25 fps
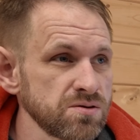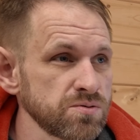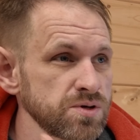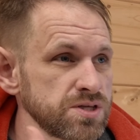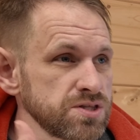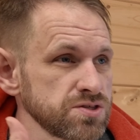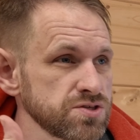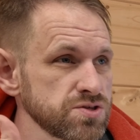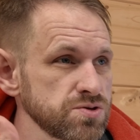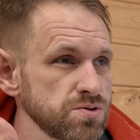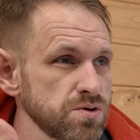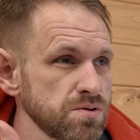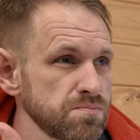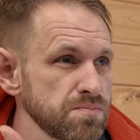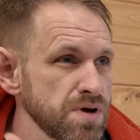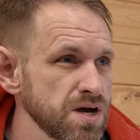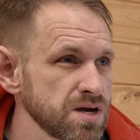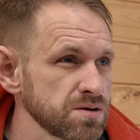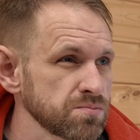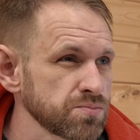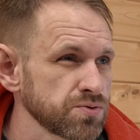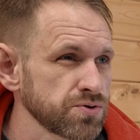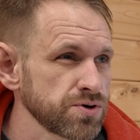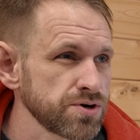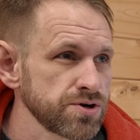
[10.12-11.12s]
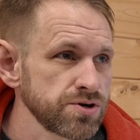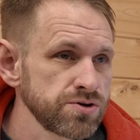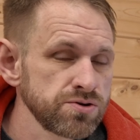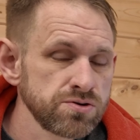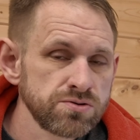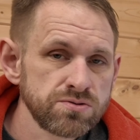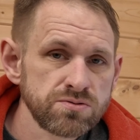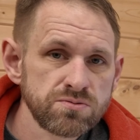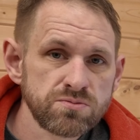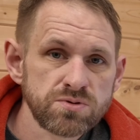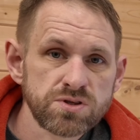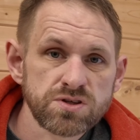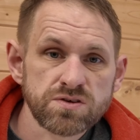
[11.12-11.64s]
then I went to a Mac
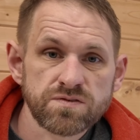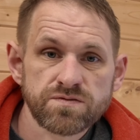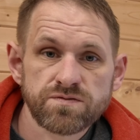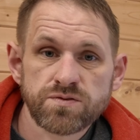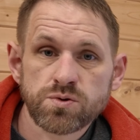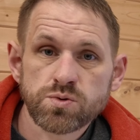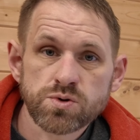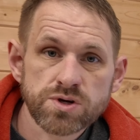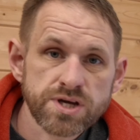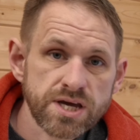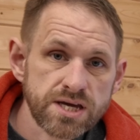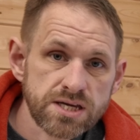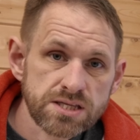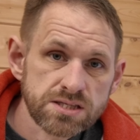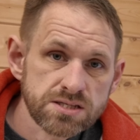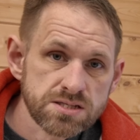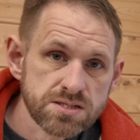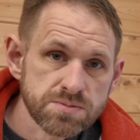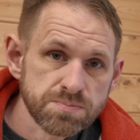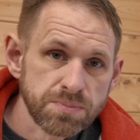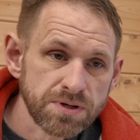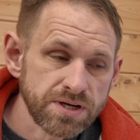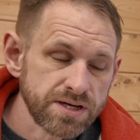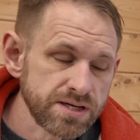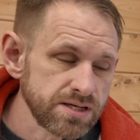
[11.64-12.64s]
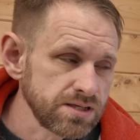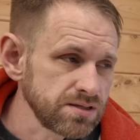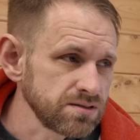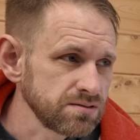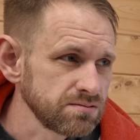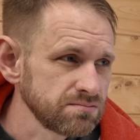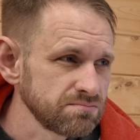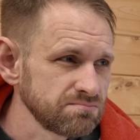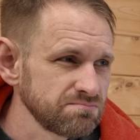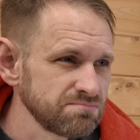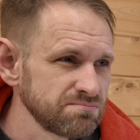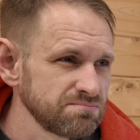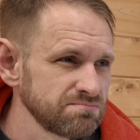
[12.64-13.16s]
Pro with a 4K display,
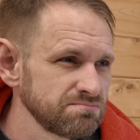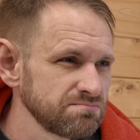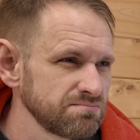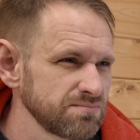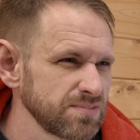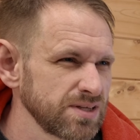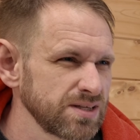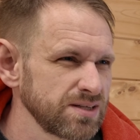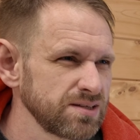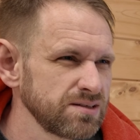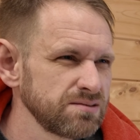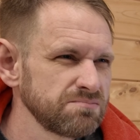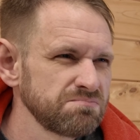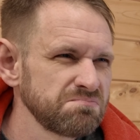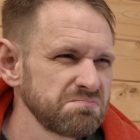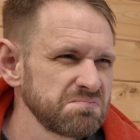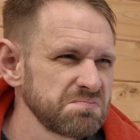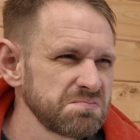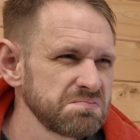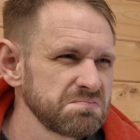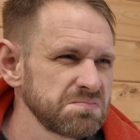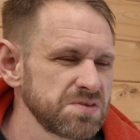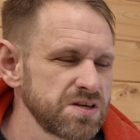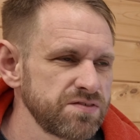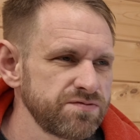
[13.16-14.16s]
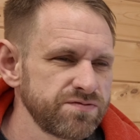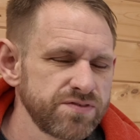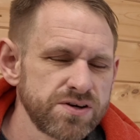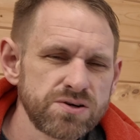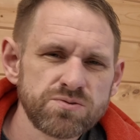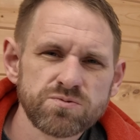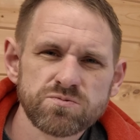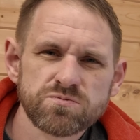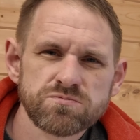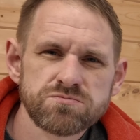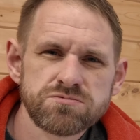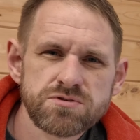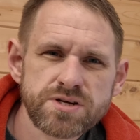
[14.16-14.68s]
and it
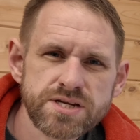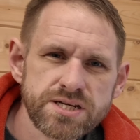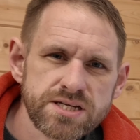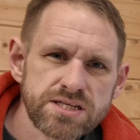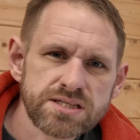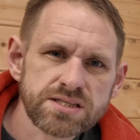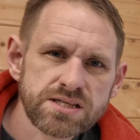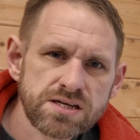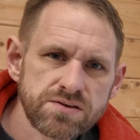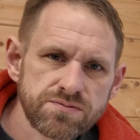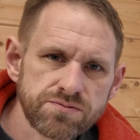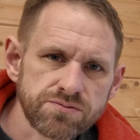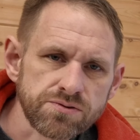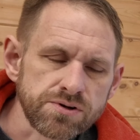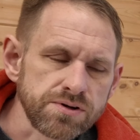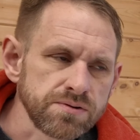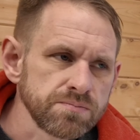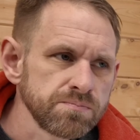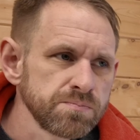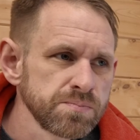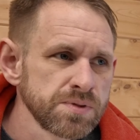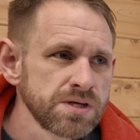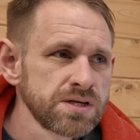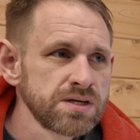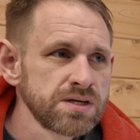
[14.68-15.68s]
felt really different.